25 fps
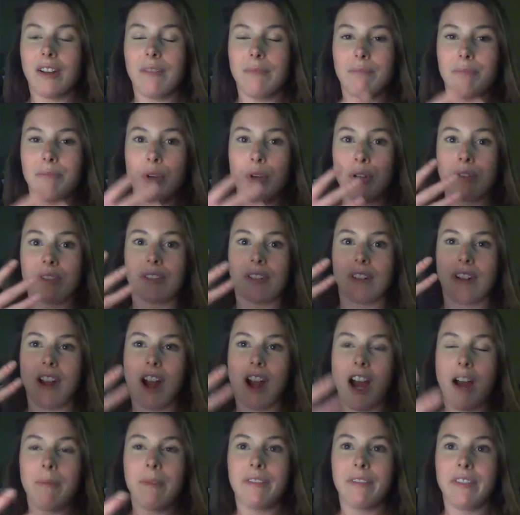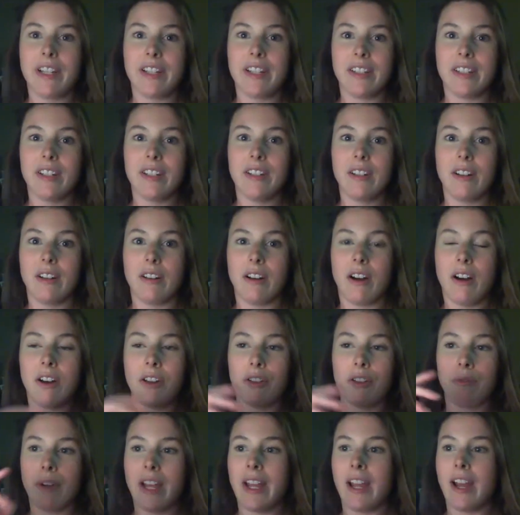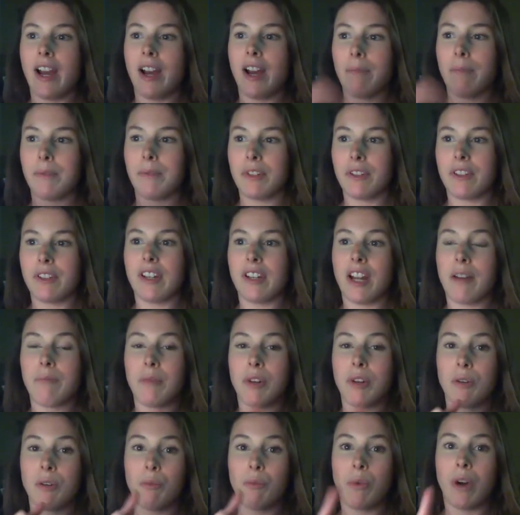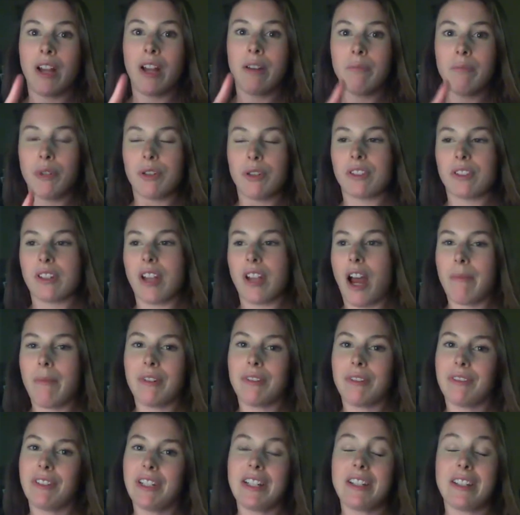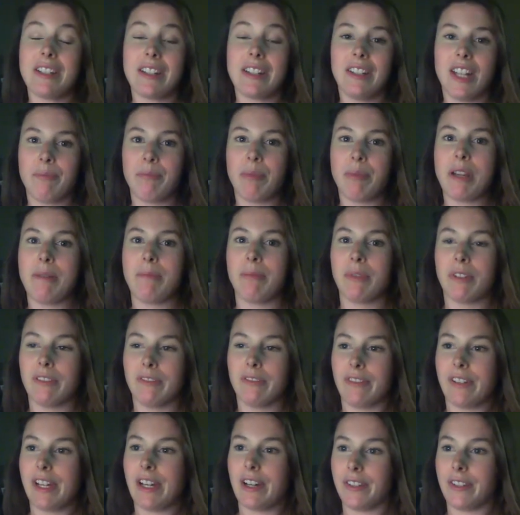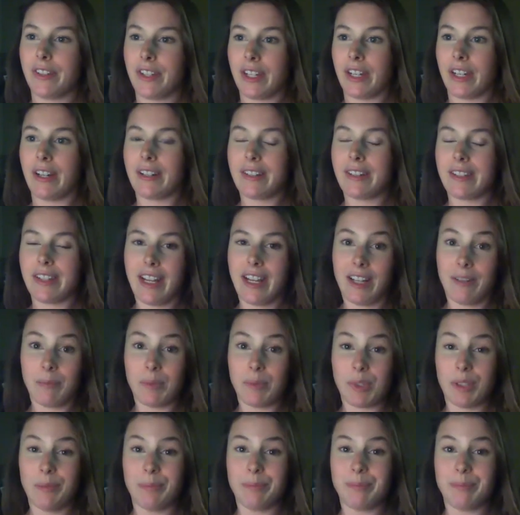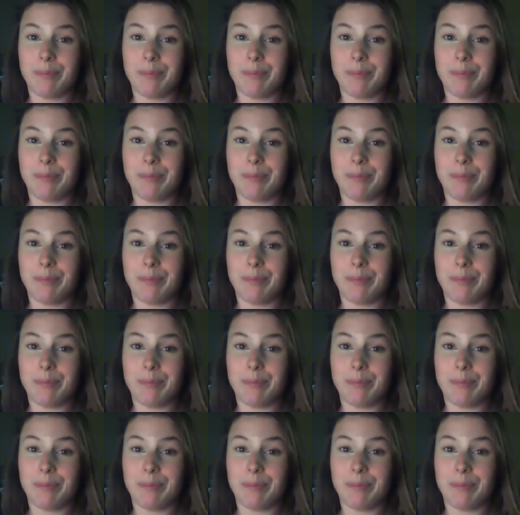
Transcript: most common reason all the way up to the number 1 most common reason that people fail their exams.